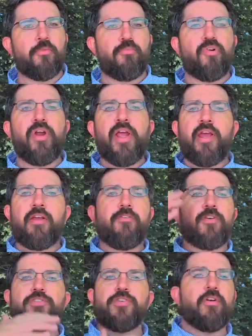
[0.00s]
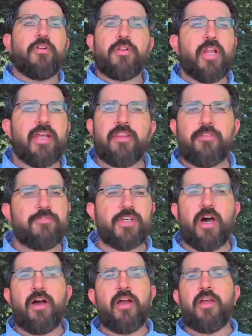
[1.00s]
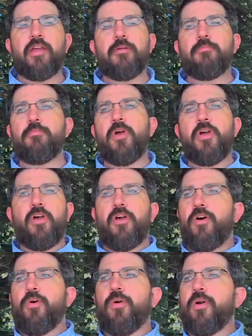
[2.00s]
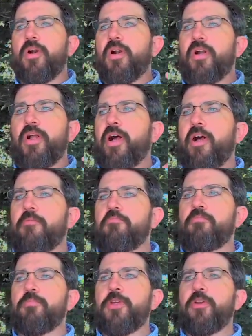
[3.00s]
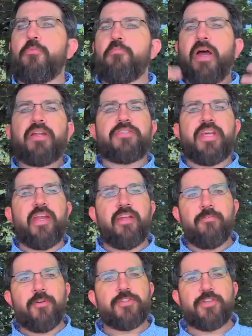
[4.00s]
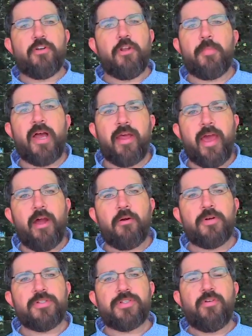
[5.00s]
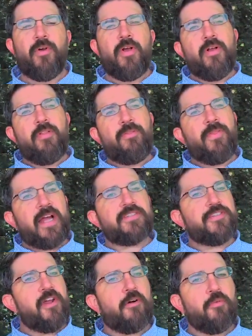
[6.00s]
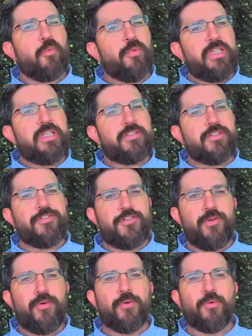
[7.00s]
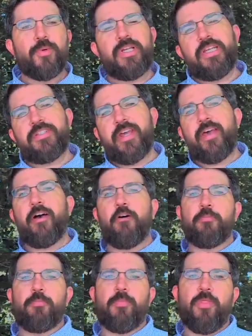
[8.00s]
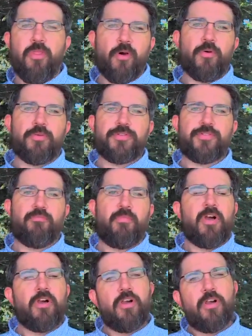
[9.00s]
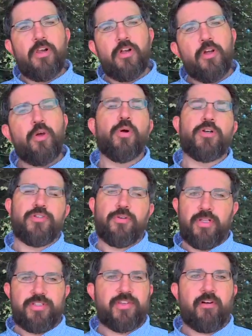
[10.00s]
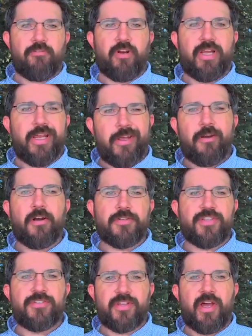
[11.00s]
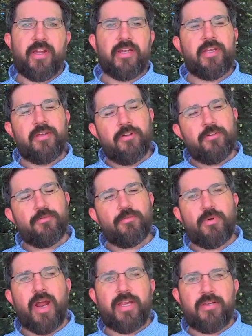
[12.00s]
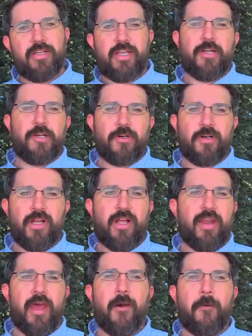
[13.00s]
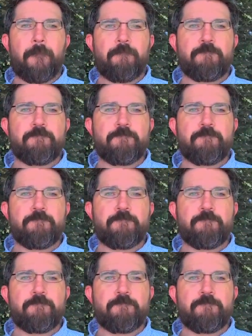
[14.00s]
praying for a certain length of time or, meditating for a certain amount of hours, that's not what we need to do. We need to help those who are truly suffering in our society right here and now.